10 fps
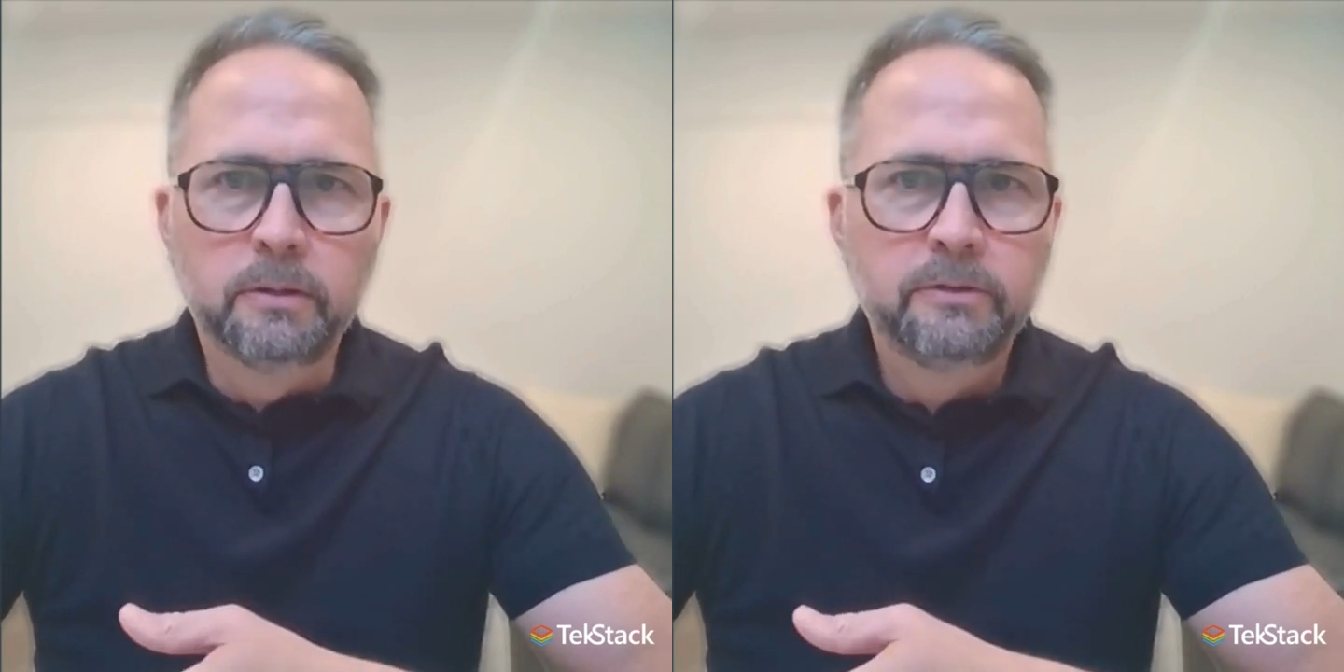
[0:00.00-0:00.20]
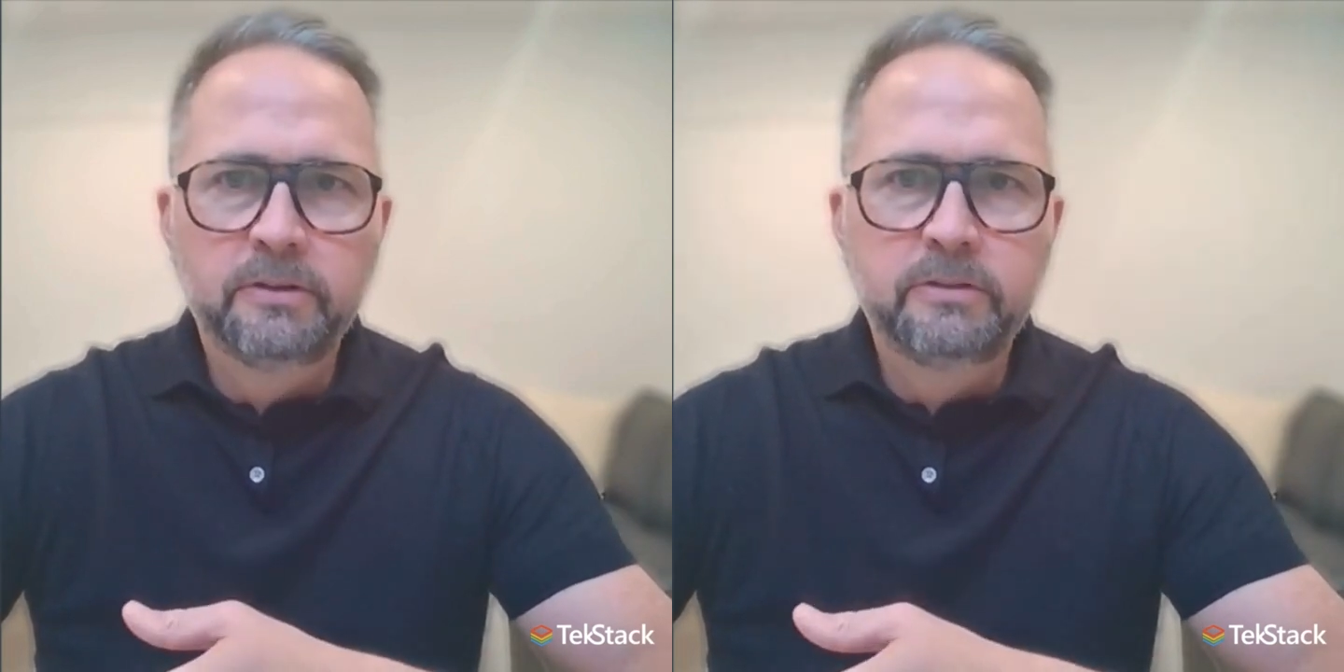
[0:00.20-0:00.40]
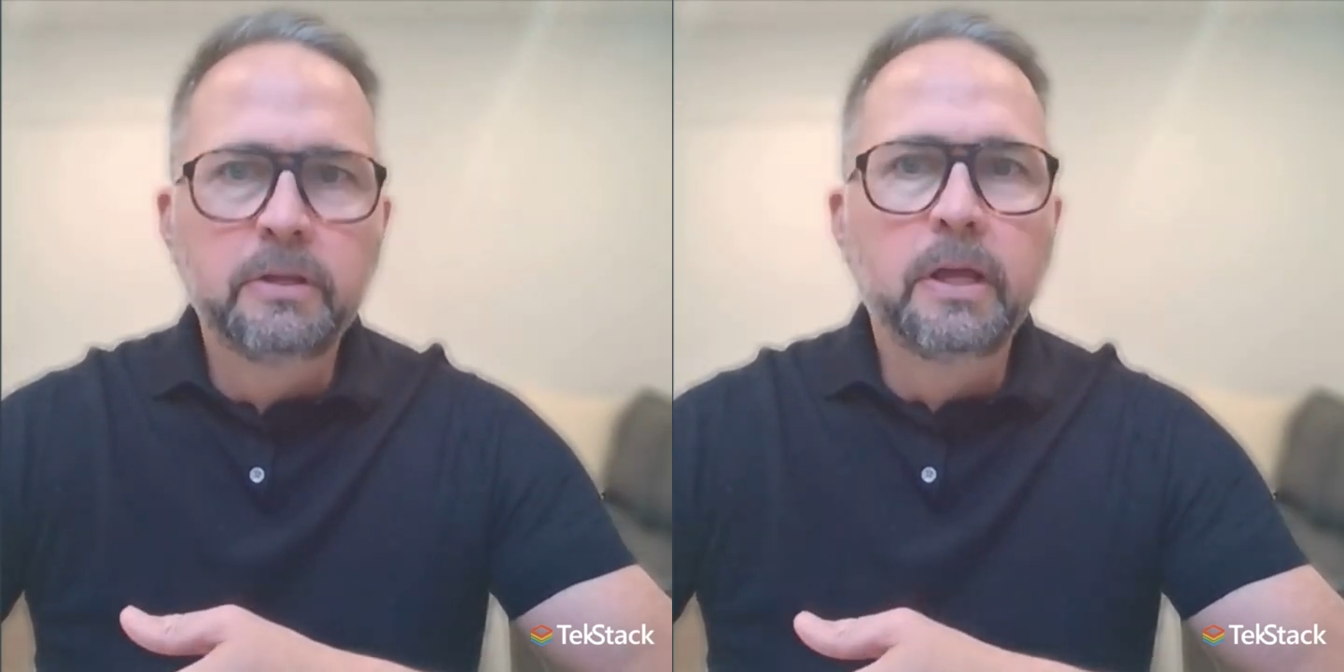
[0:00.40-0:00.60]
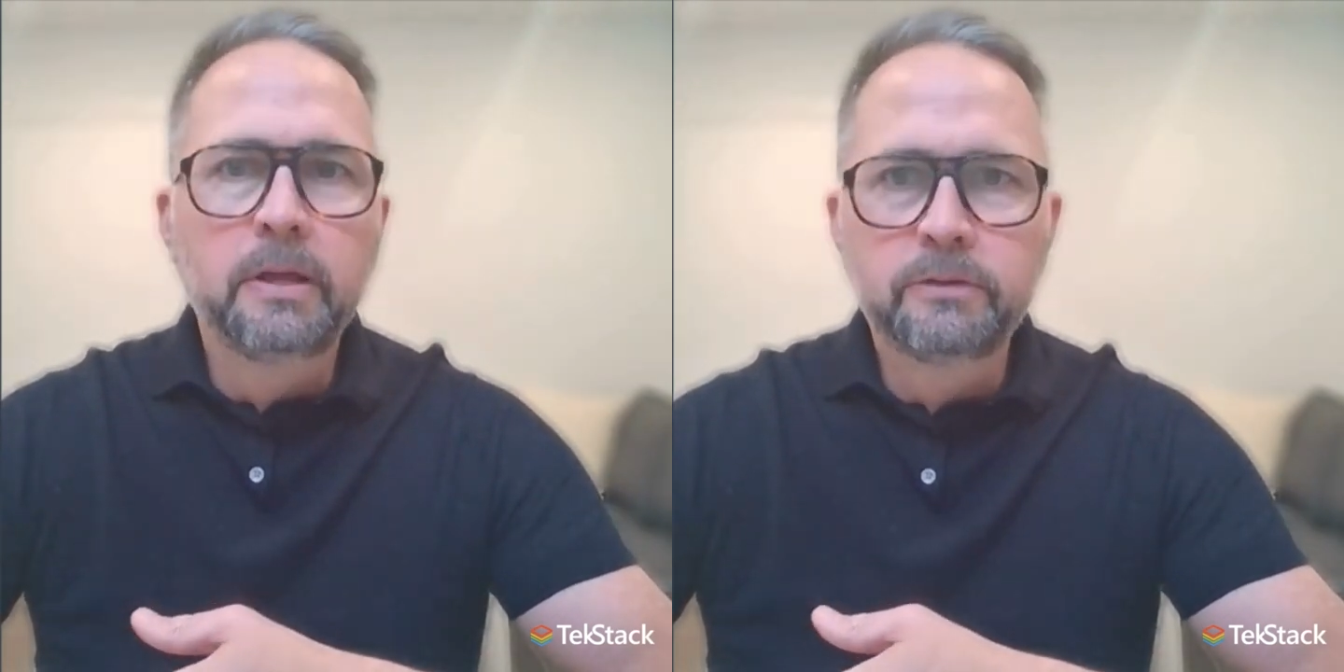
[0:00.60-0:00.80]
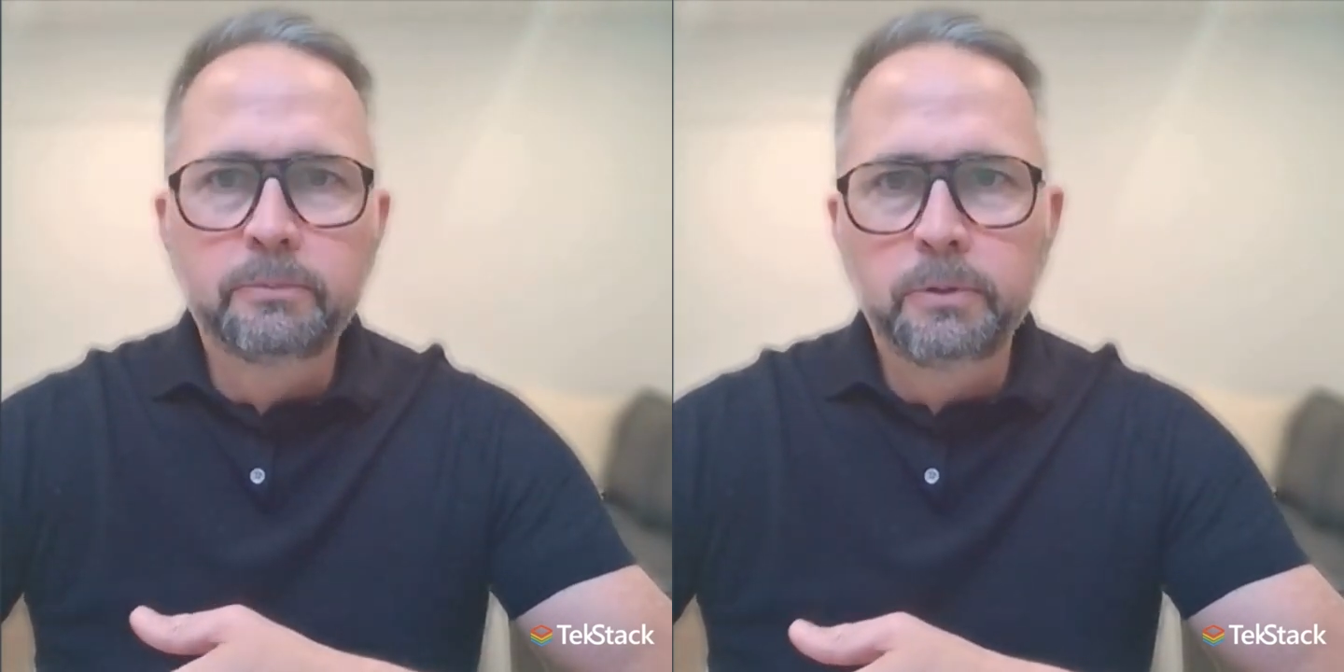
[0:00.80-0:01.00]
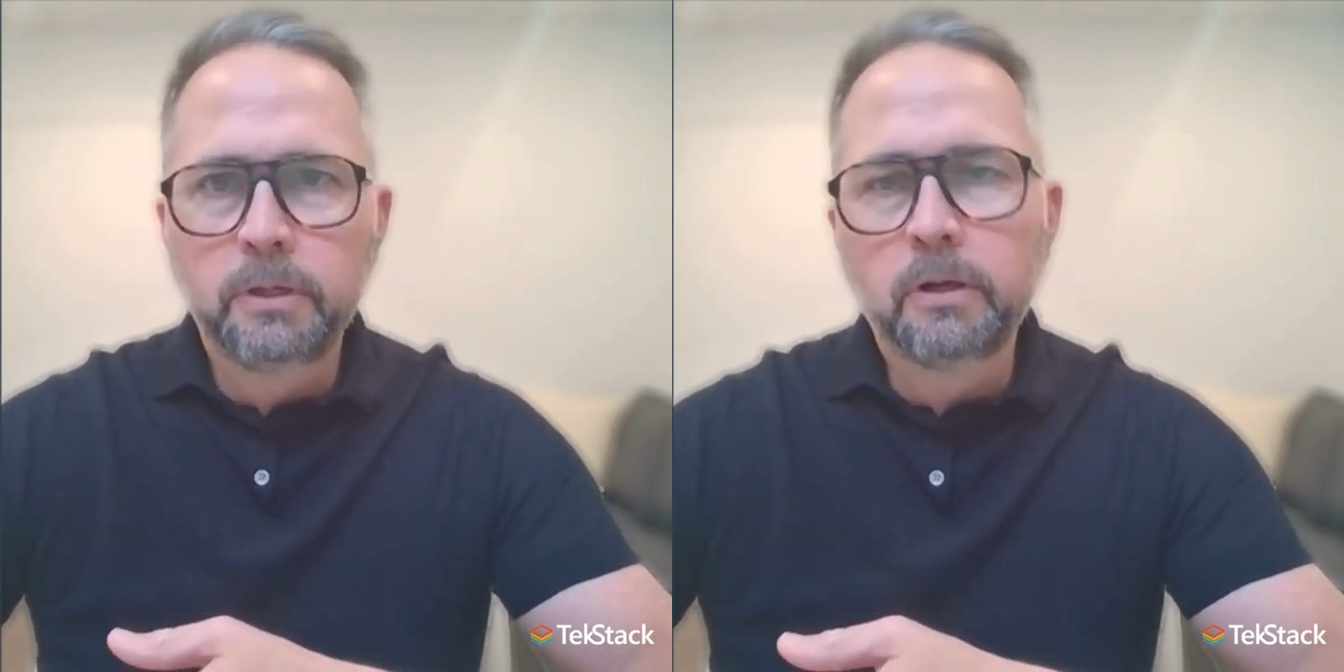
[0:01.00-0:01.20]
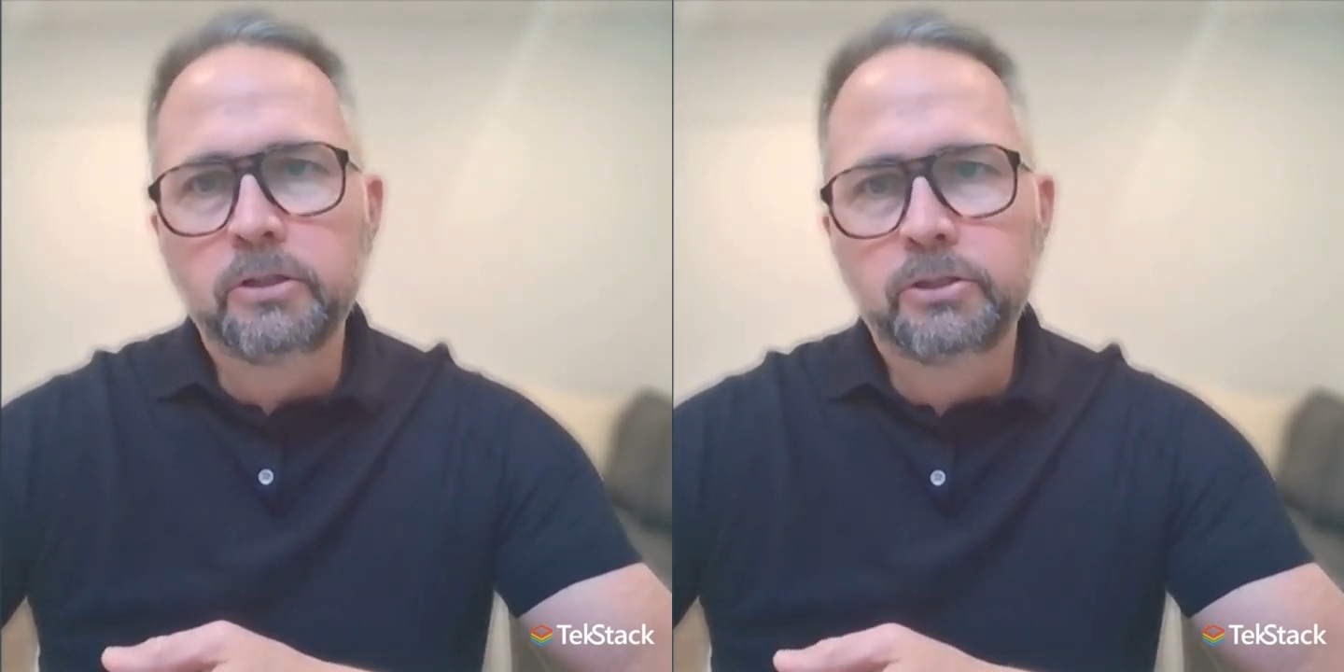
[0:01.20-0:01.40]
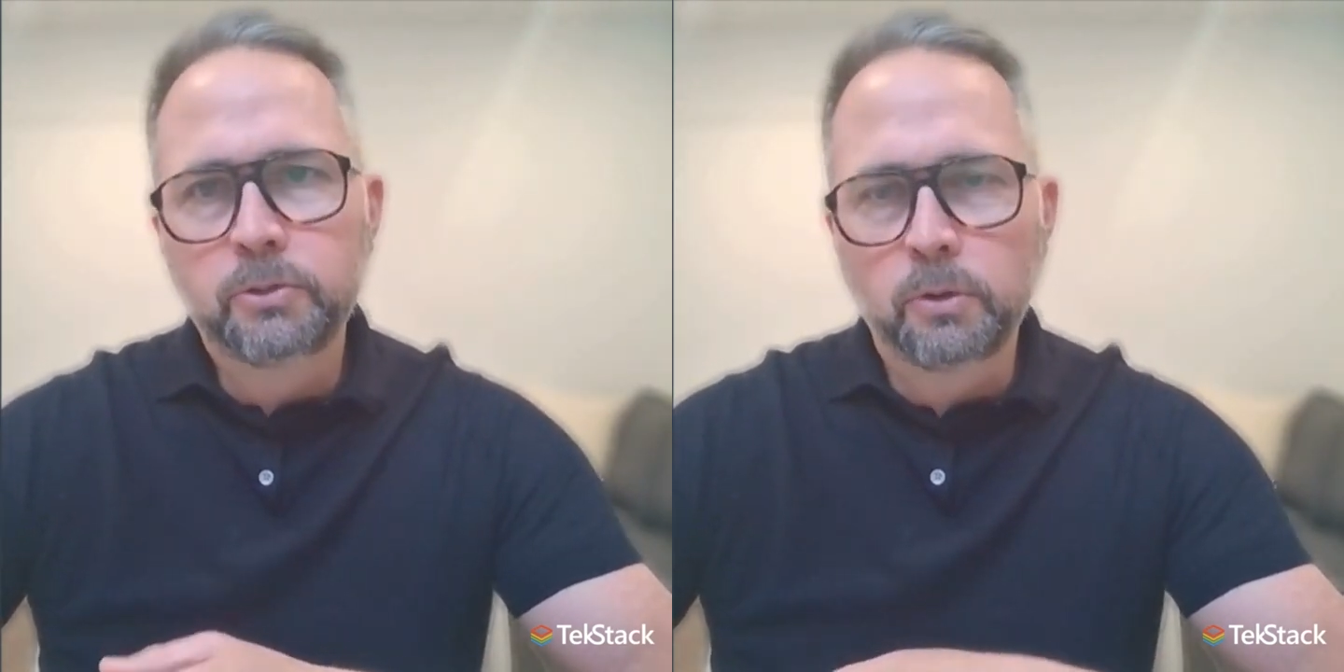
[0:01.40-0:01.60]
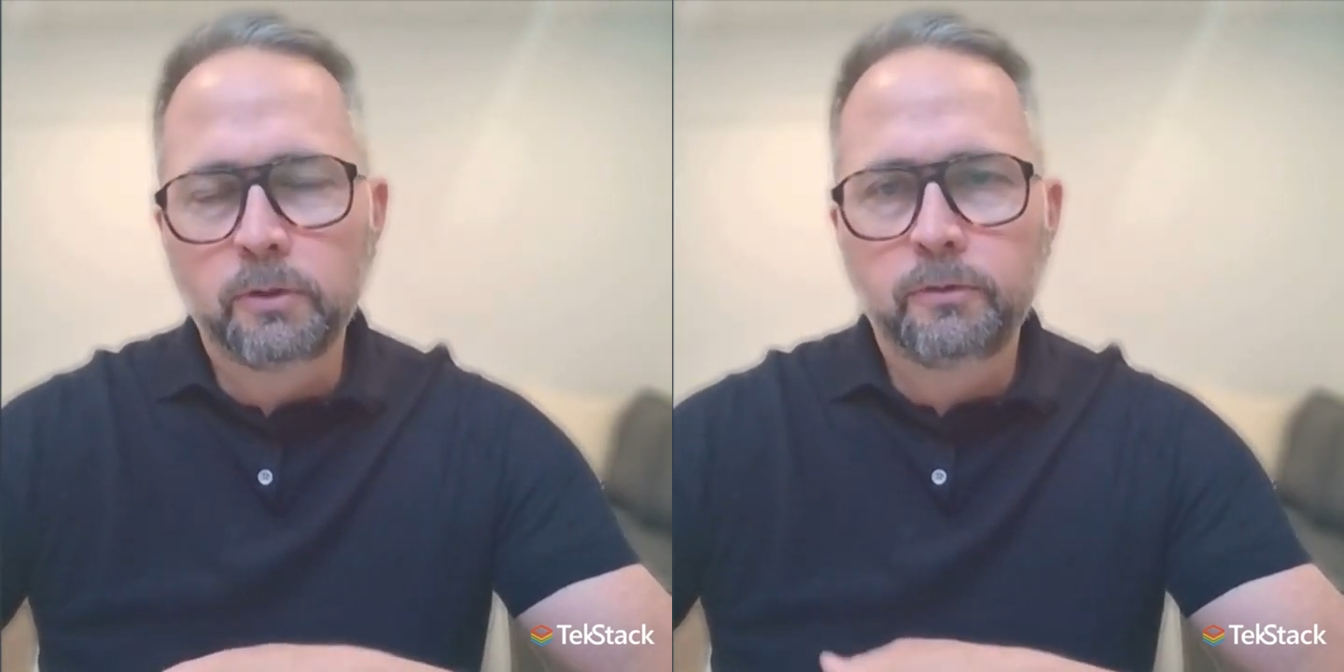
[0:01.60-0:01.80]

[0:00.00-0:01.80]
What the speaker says: 60 days is pretty darn short